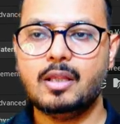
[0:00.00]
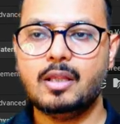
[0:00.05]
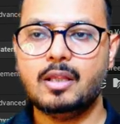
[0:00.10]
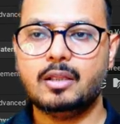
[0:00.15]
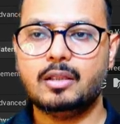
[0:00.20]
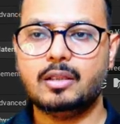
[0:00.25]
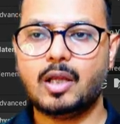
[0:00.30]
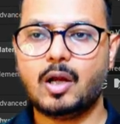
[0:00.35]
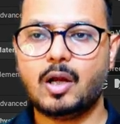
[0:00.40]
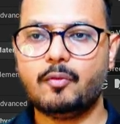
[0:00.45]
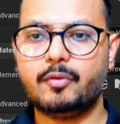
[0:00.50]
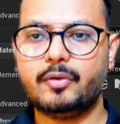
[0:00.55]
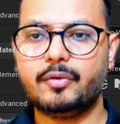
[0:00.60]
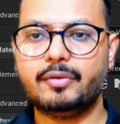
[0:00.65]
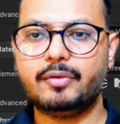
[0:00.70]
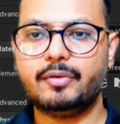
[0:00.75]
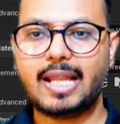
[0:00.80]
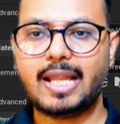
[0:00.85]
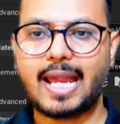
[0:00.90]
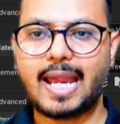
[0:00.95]
Now we
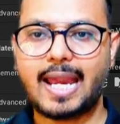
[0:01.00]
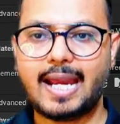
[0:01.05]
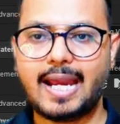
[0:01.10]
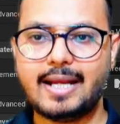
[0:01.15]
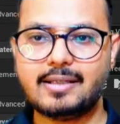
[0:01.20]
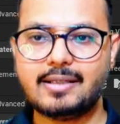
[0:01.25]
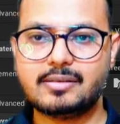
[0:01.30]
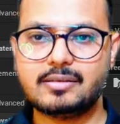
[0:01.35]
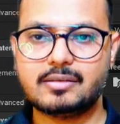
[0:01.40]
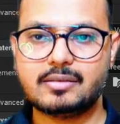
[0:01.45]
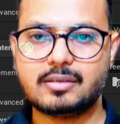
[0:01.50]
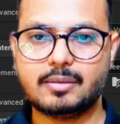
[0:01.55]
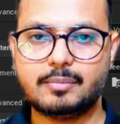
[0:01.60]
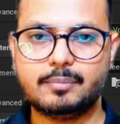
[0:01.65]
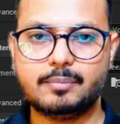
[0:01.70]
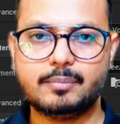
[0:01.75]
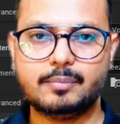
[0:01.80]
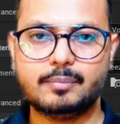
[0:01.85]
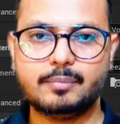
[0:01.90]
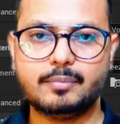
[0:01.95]
will add
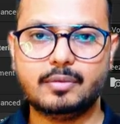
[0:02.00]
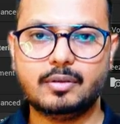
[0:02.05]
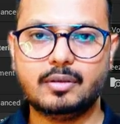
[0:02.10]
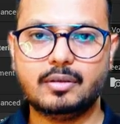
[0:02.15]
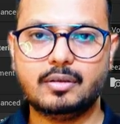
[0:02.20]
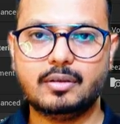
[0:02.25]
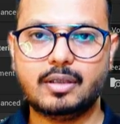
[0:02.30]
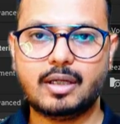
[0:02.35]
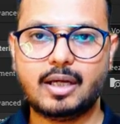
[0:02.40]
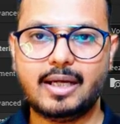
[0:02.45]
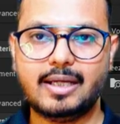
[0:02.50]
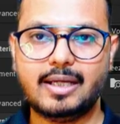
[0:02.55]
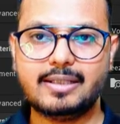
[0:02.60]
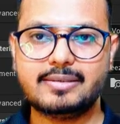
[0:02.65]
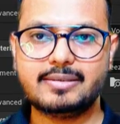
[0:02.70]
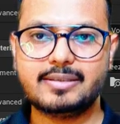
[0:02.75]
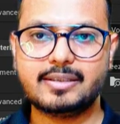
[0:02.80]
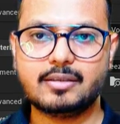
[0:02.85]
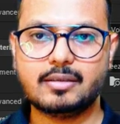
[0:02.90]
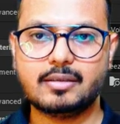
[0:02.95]
some
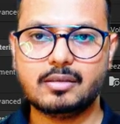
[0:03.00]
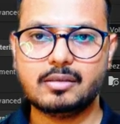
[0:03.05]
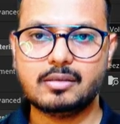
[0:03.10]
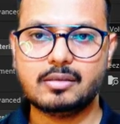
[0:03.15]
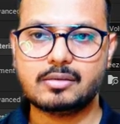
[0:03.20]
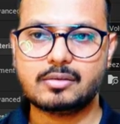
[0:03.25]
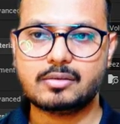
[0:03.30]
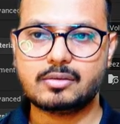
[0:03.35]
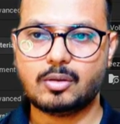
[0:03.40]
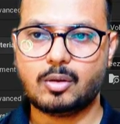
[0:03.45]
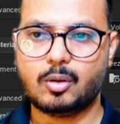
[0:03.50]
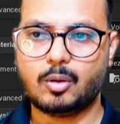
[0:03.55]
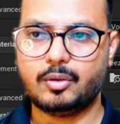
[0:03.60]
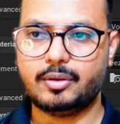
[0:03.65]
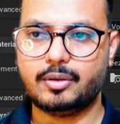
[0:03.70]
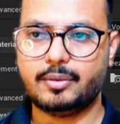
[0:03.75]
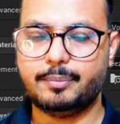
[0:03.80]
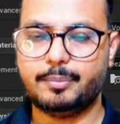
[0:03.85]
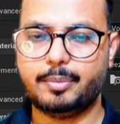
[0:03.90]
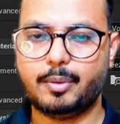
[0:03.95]
icicles on the
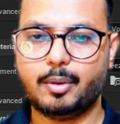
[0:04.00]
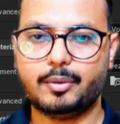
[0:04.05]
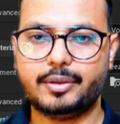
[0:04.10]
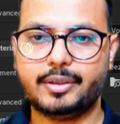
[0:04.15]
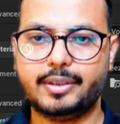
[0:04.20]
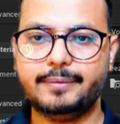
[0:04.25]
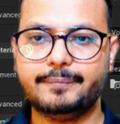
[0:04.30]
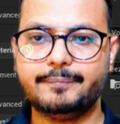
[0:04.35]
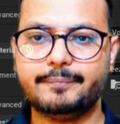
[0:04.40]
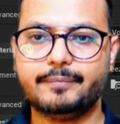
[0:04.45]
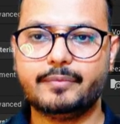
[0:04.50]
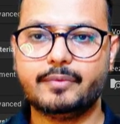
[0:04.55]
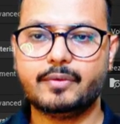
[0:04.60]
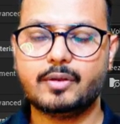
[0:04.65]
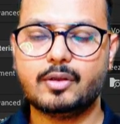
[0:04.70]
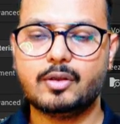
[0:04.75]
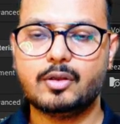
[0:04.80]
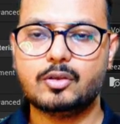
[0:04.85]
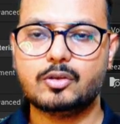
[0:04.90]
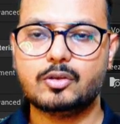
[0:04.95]
body.
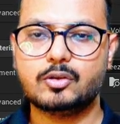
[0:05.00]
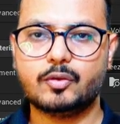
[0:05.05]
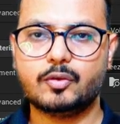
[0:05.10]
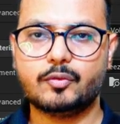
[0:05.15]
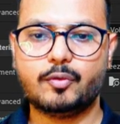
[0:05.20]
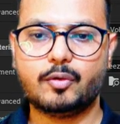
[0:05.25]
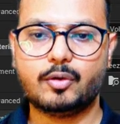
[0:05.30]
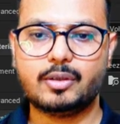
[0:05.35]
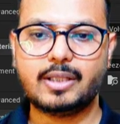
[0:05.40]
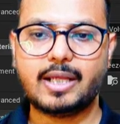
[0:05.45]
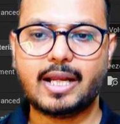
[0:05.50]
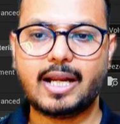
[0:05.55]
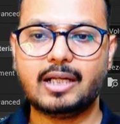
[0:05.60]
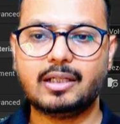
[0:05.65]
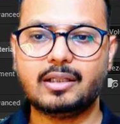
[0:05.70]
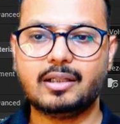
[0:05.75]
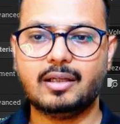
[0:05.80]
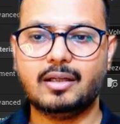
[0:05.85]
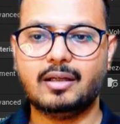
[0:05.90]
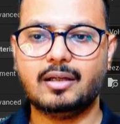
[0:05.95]
So for that,
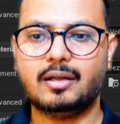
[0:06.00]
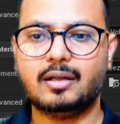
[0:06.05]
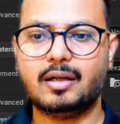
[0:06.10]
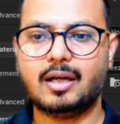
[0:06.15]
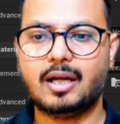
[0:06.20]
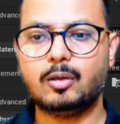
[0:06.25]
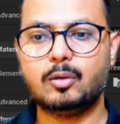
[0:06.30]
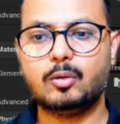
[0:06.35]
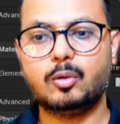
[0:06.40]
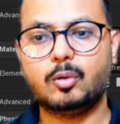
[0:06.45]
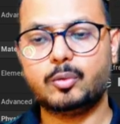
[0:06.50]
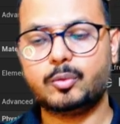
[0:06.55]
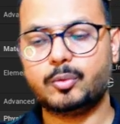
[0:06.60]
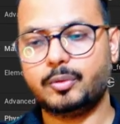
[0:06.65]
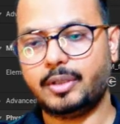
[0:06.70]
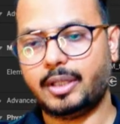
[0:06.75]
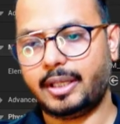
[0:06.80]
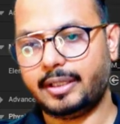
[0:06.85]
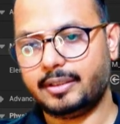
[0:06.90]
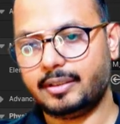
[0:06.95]
I'll go to
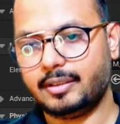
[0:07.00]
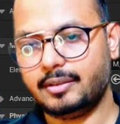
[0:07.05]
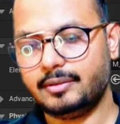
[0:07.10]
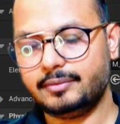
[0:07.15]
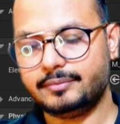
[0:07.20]
Niagara